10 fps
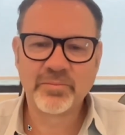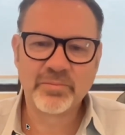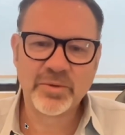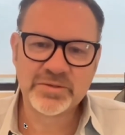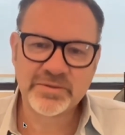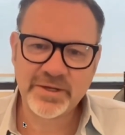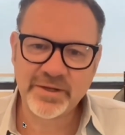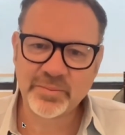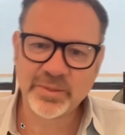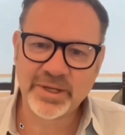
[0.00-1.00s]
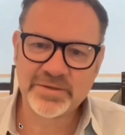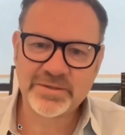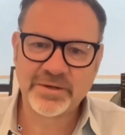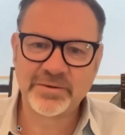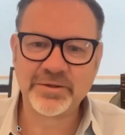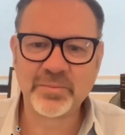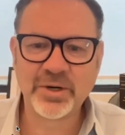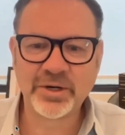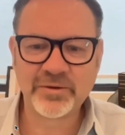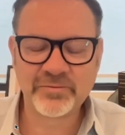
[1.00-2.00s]
most of the other players that are in the
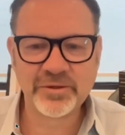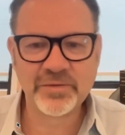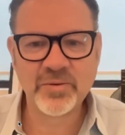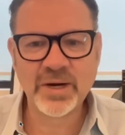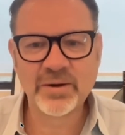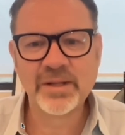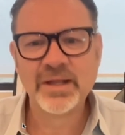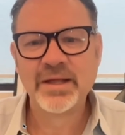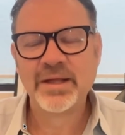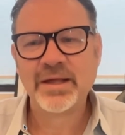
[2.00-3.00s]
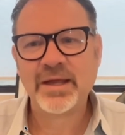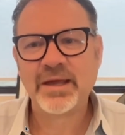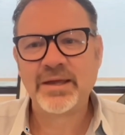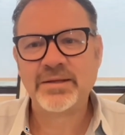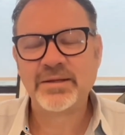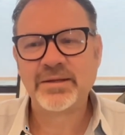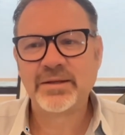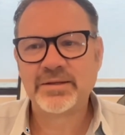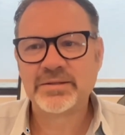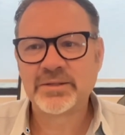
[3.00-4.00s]
market really well. And
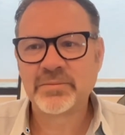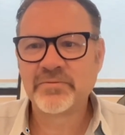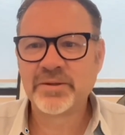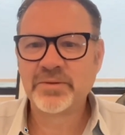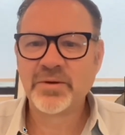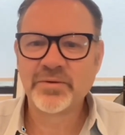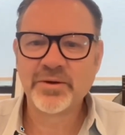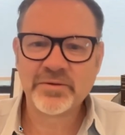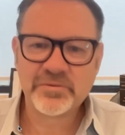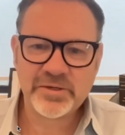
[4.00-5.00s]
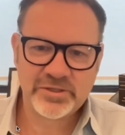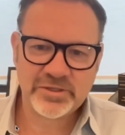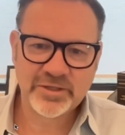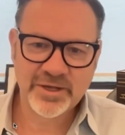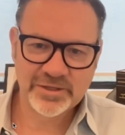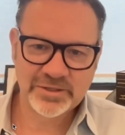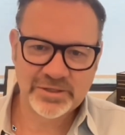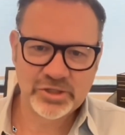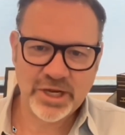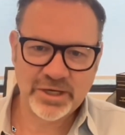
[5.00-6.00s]
some of them don't know that we just launched in
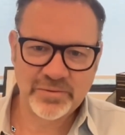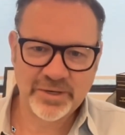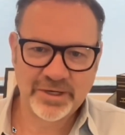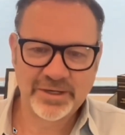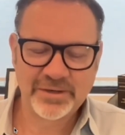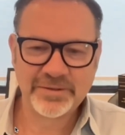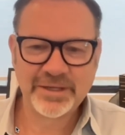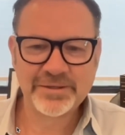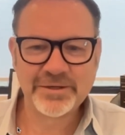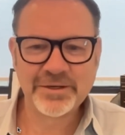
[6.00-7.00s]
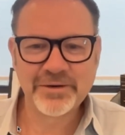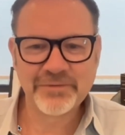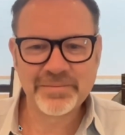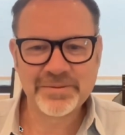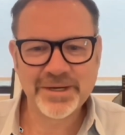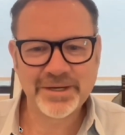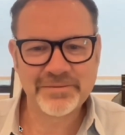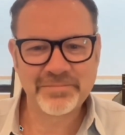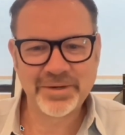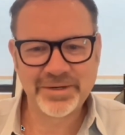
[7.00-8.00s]
January. And when they look at our website
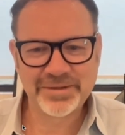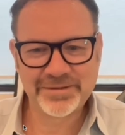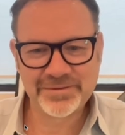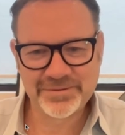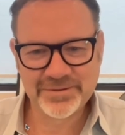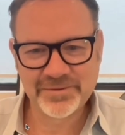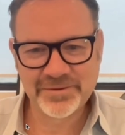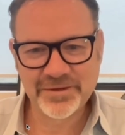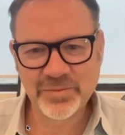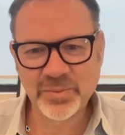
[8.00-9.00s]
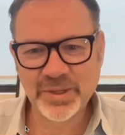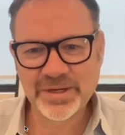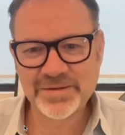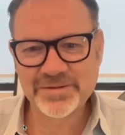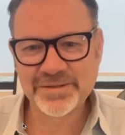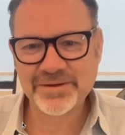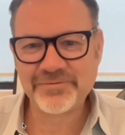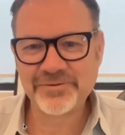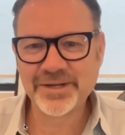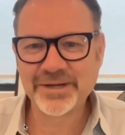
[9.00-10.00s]
compared to some of the other players, they
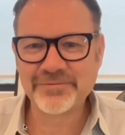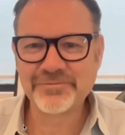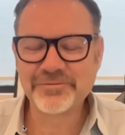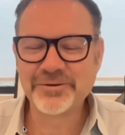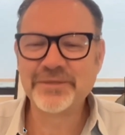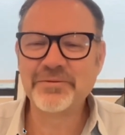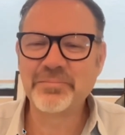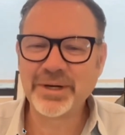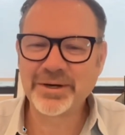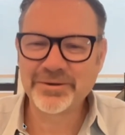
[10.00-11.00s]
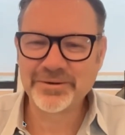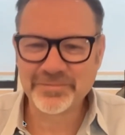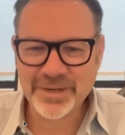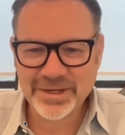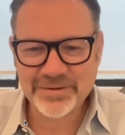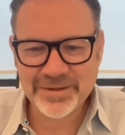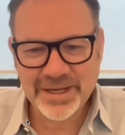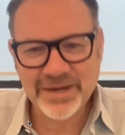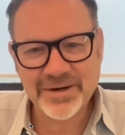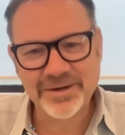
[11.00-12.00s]
feel like we're even bigger or better than
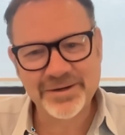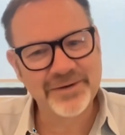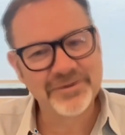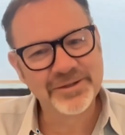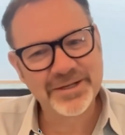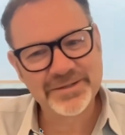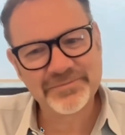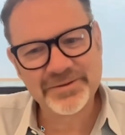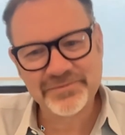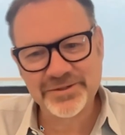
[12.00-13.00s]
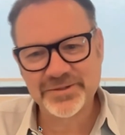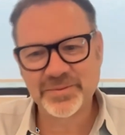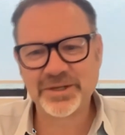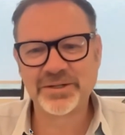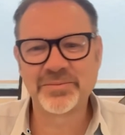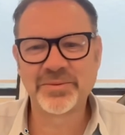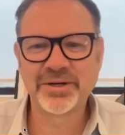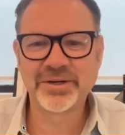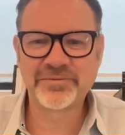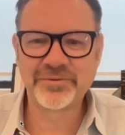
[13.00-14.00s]
they are, not realizing we've just been in the
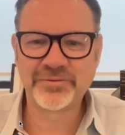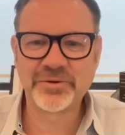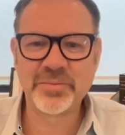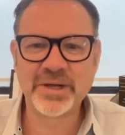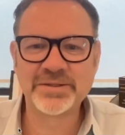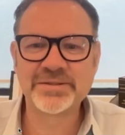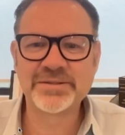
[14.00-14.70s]
market for 3 months.